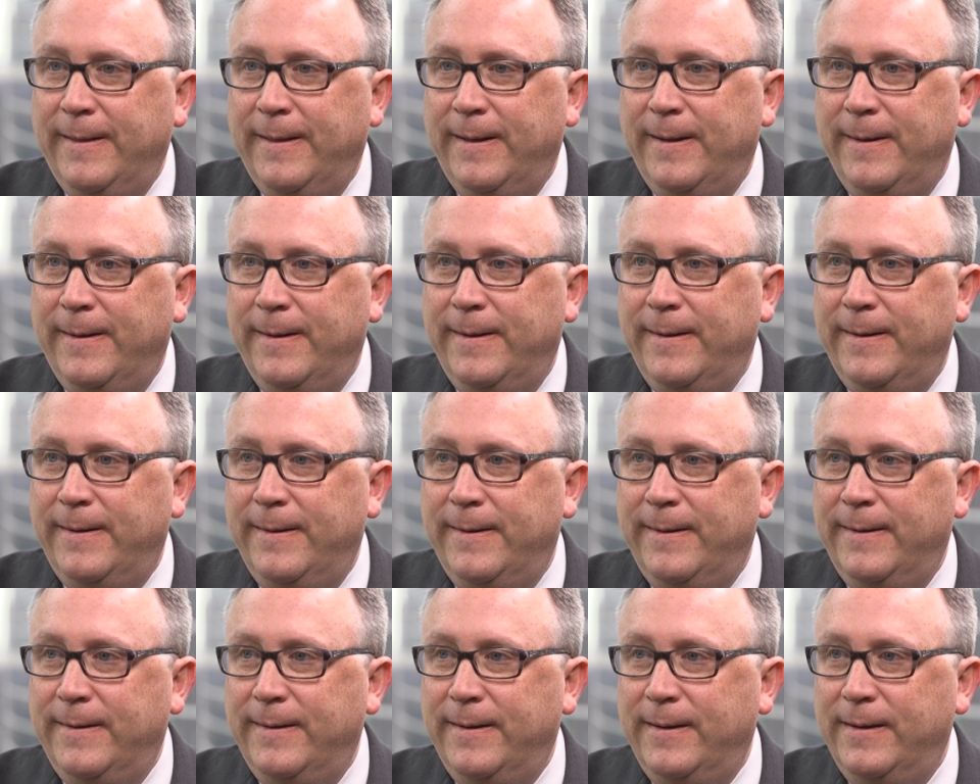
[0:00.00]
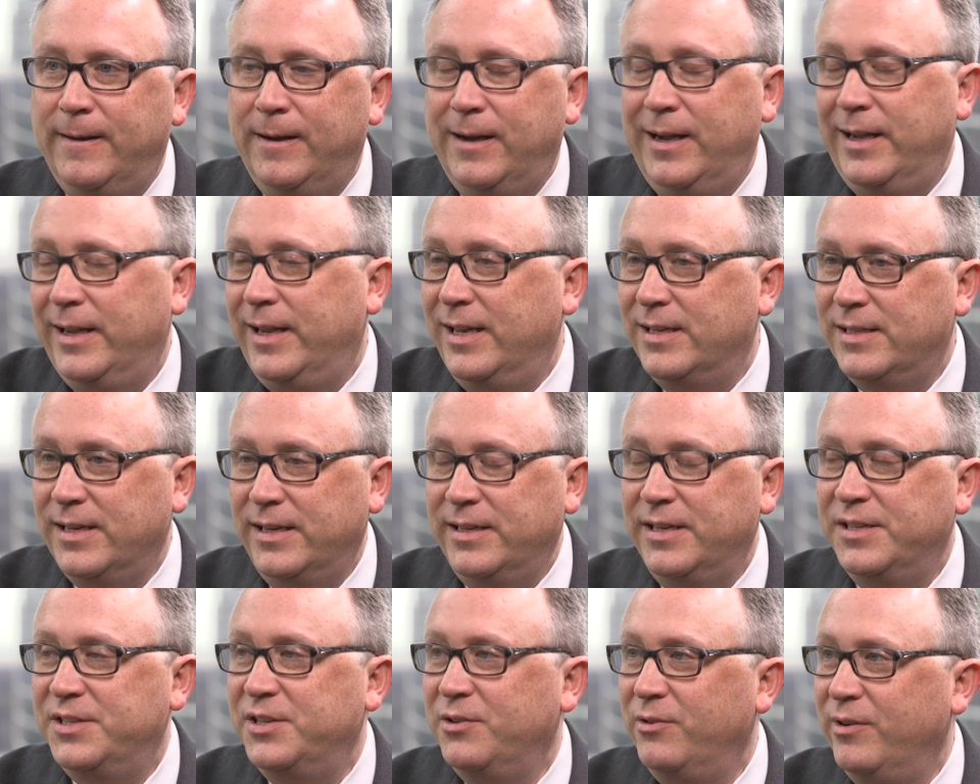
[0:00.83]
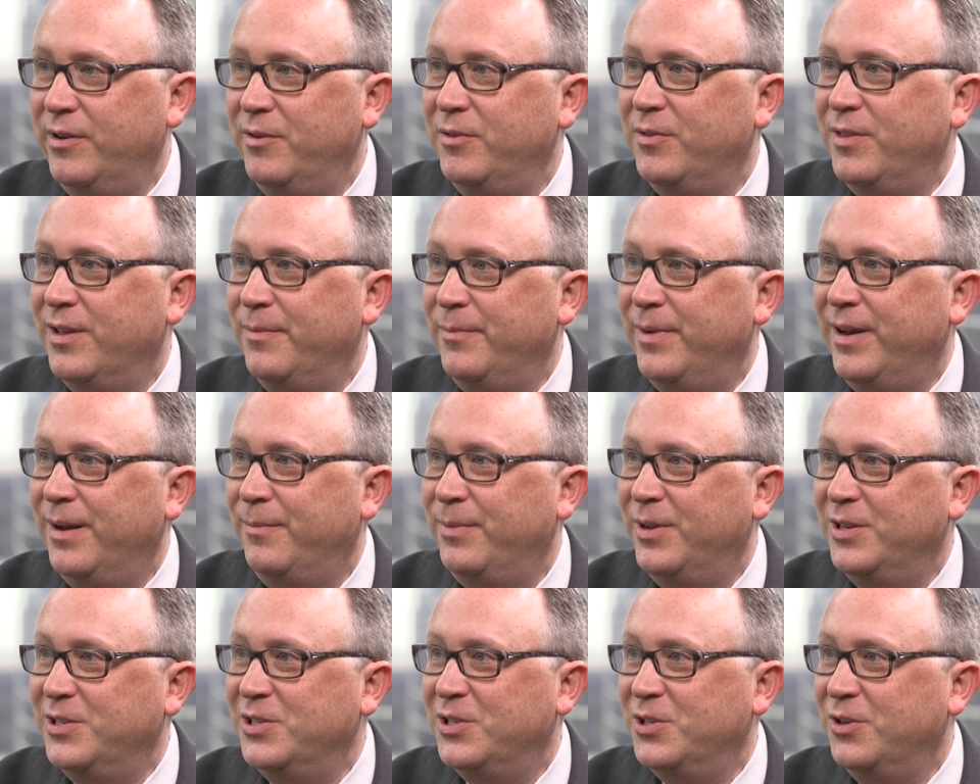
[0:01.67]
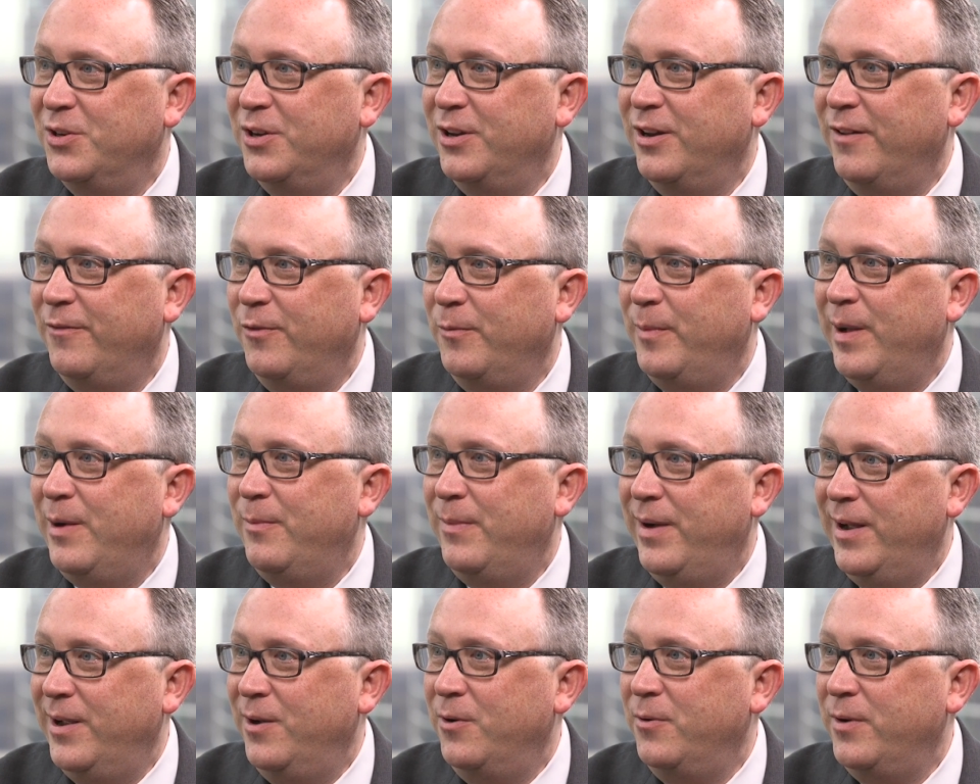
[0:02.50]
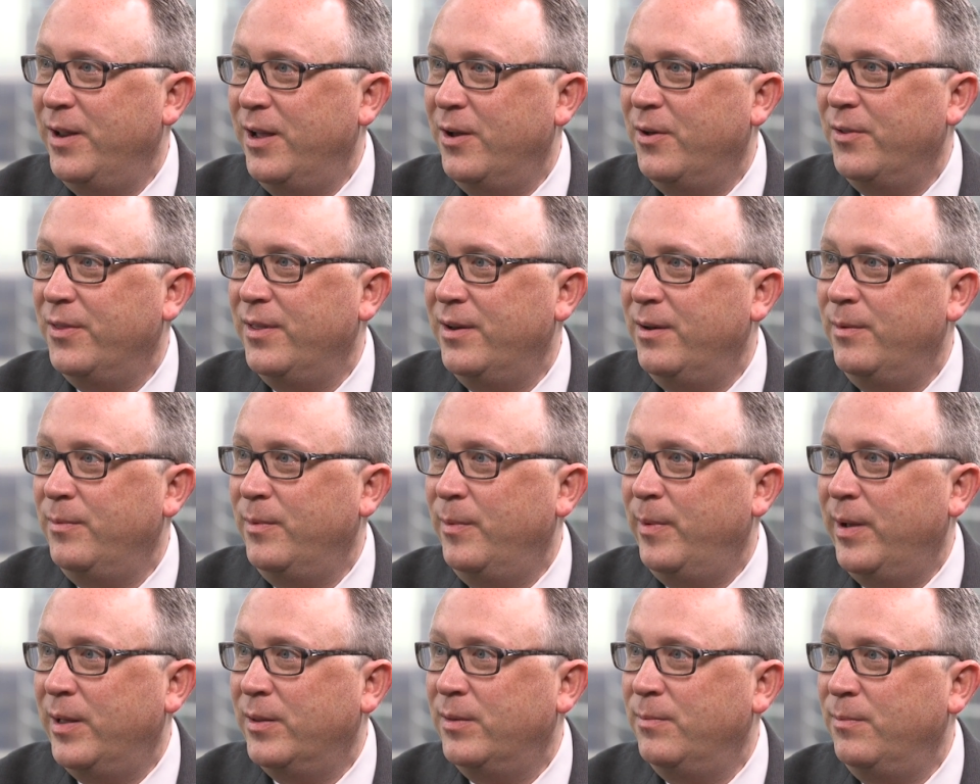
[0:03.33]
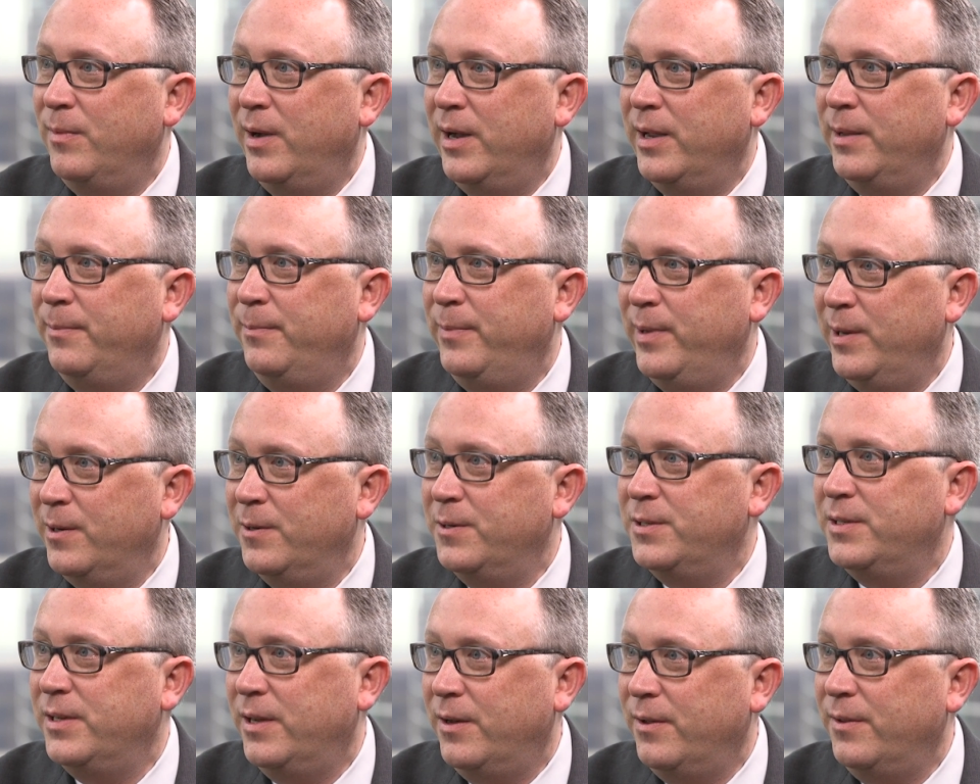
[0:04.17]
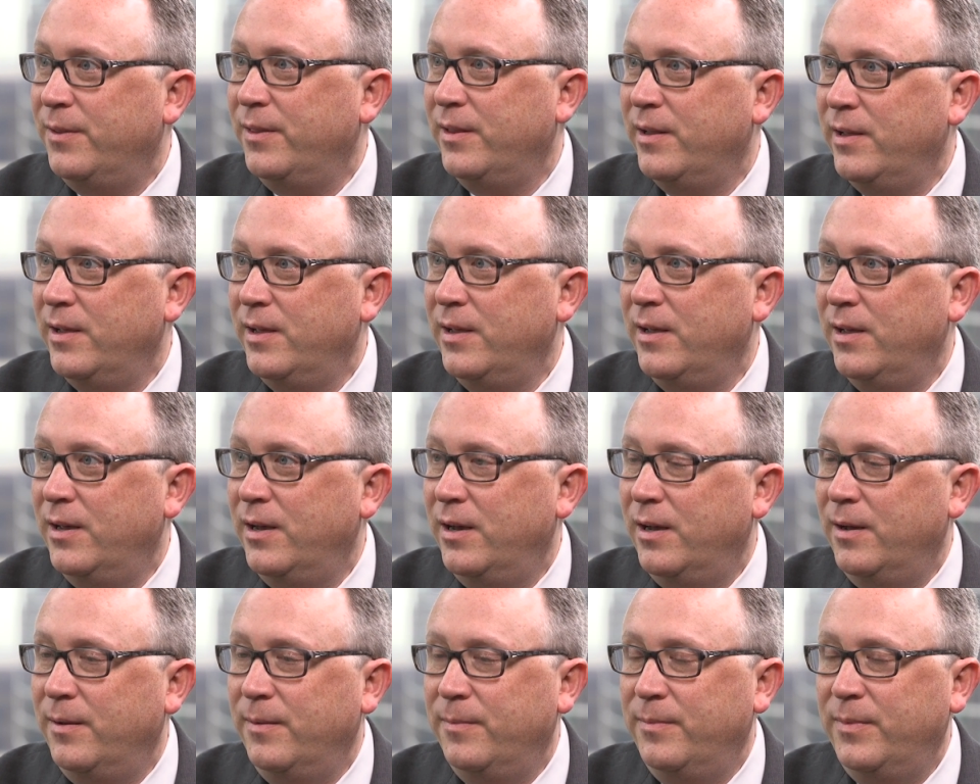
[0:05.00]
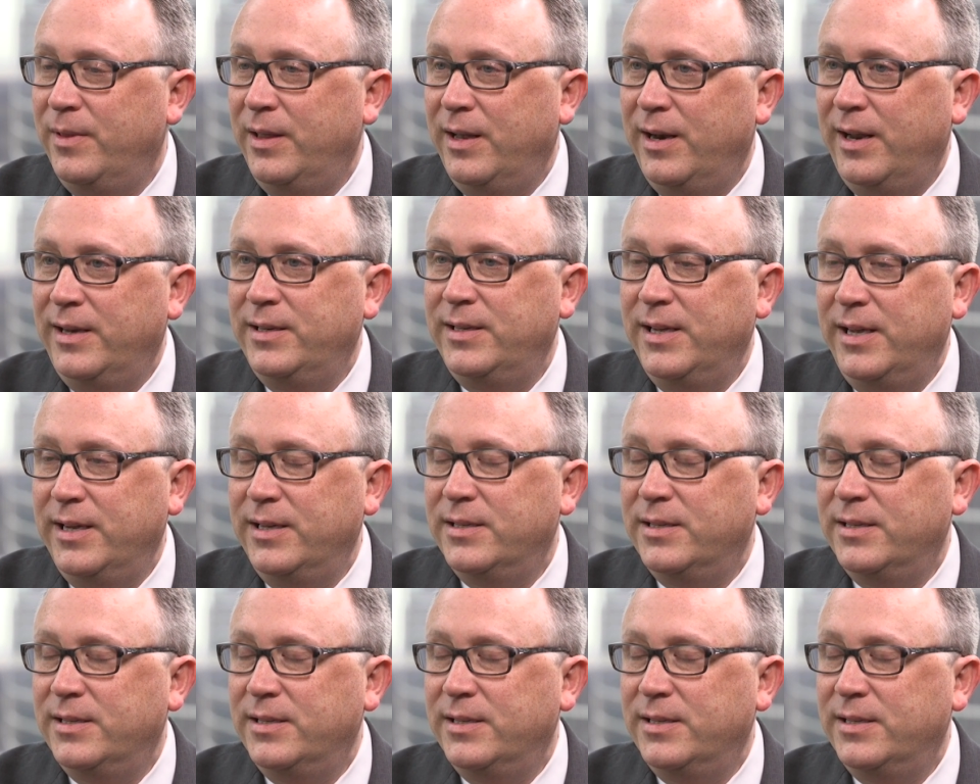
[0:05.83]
uh, I guess I disagree with them, and I'm concerned enough about my own health and about my peers' health um, that I take